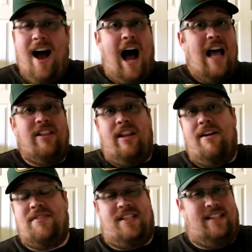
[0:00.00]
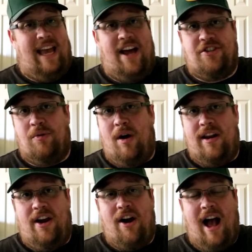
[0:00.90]
I love Saskatchewan
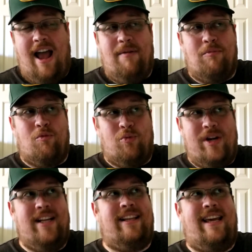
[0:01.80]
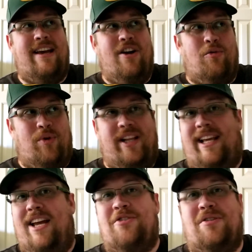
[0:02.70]
here. I am really,
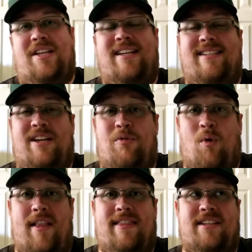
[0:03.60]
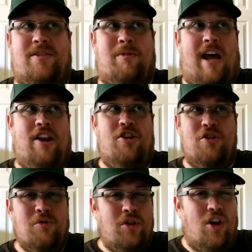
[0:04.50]
really interested to see what this kind of
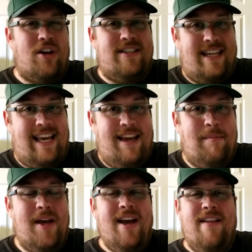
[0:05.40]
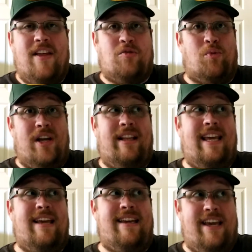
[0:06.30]
new look team that's
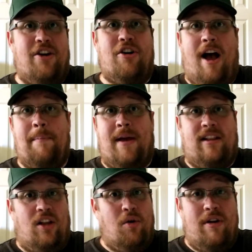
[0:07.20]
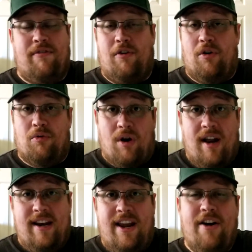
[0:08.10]
really geared up and loaded for a
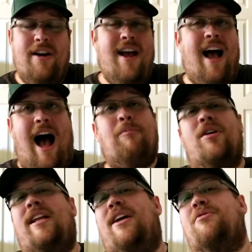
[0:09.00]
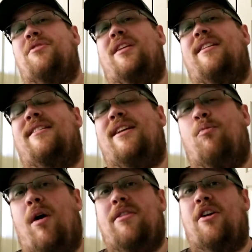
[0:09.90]
run here. I'm really interested to see
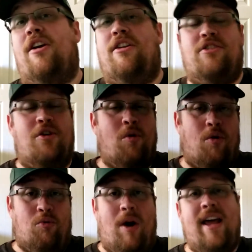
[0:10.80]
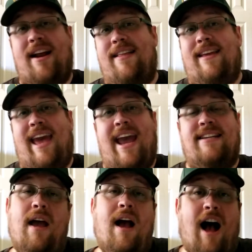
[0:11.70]
what they're going to do right out of the gate.
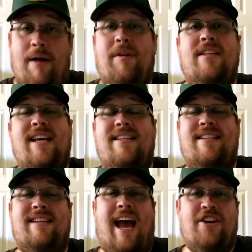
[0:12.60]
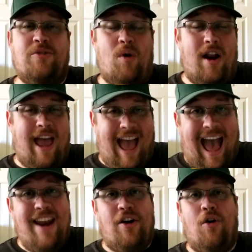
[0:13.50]
I'm going to take Saskatchewan
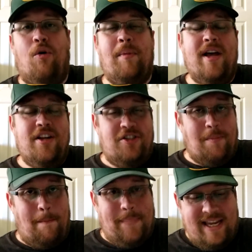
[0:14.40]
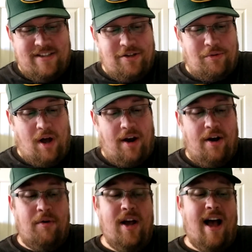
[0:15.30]
at home to beat
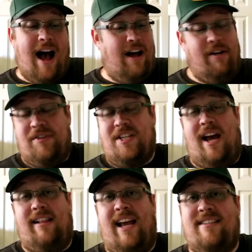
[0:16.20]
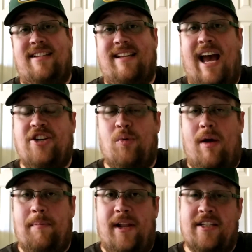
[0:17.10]
Toronto. Uh, obviously, I like
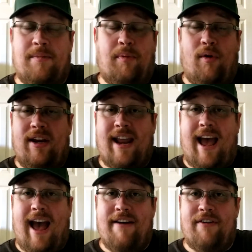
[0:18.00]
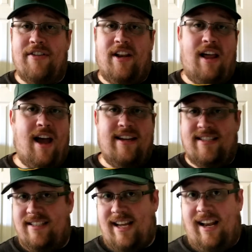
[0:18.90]
Saskatchewan plus a point and a half on the line
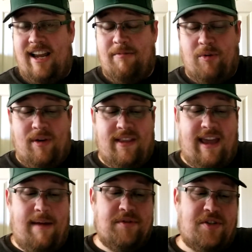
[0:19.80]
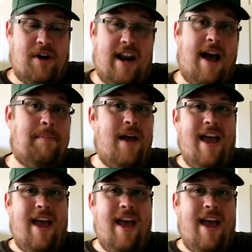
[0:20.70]
since I like them to win the game straight up.